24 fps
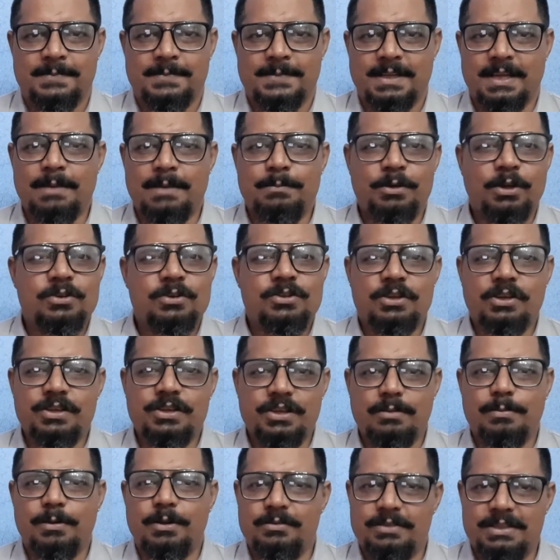I'm not
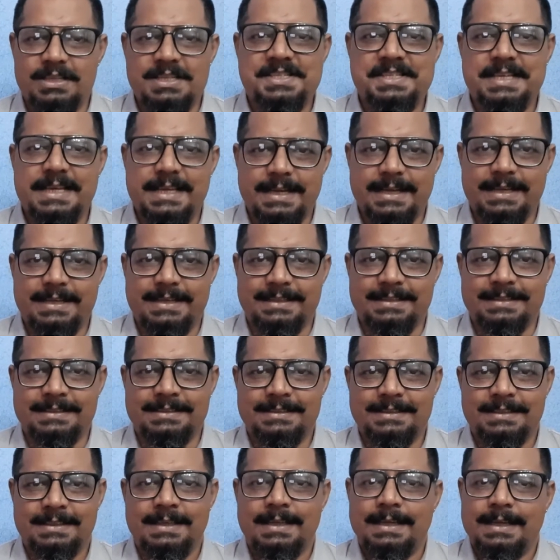talking about the charity.
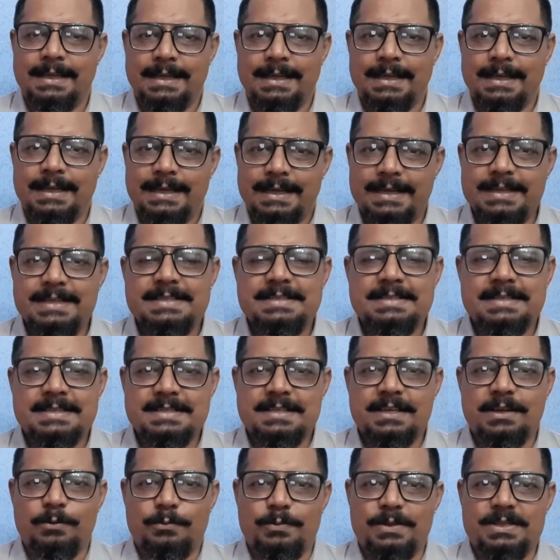It is a
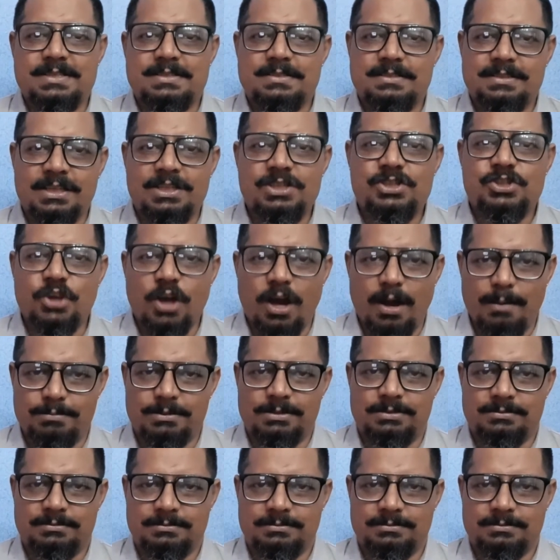service, the job.